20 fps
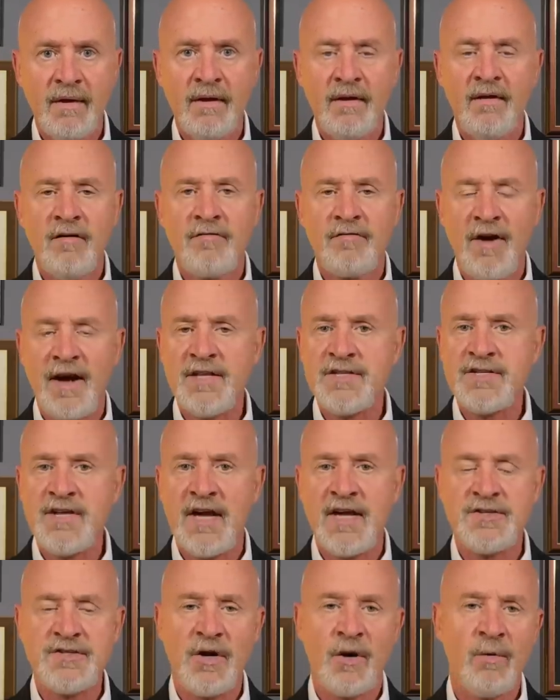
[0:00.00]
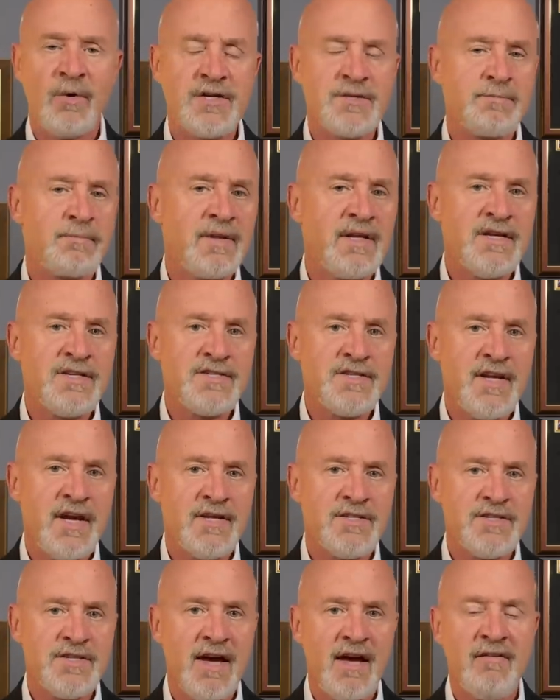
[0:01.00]
Friends, as always, please stay
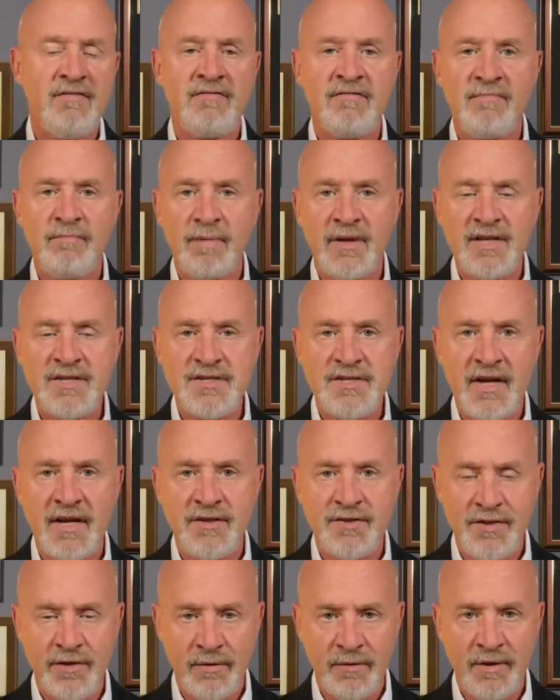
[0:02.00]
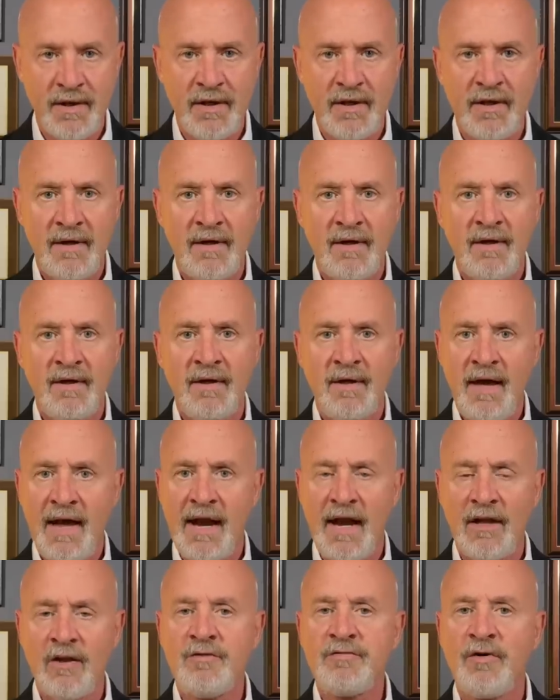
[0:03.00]
safe, please stay tuned, and
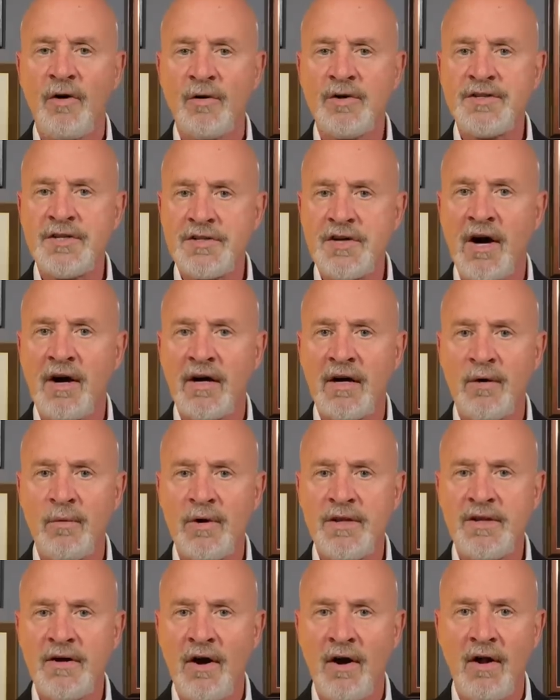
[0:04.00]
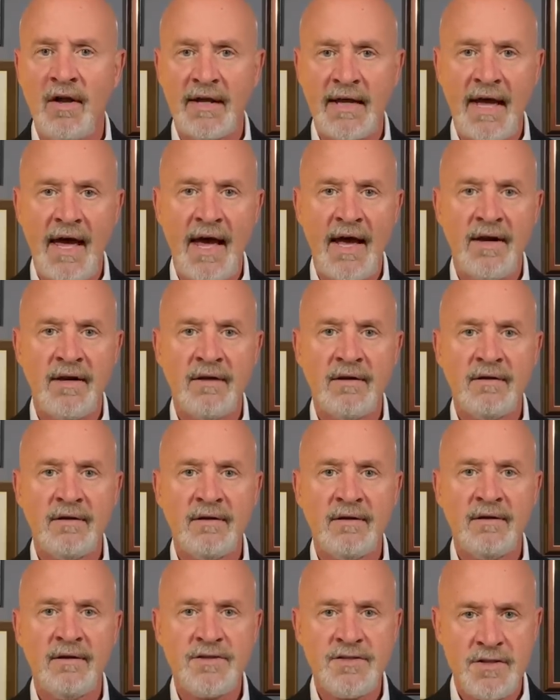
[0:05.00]
I look forward to talking with you all again
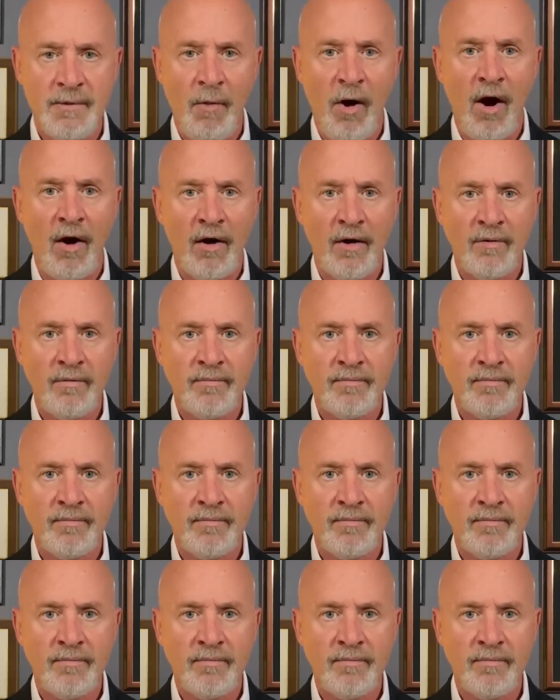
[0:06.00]
tomorrow.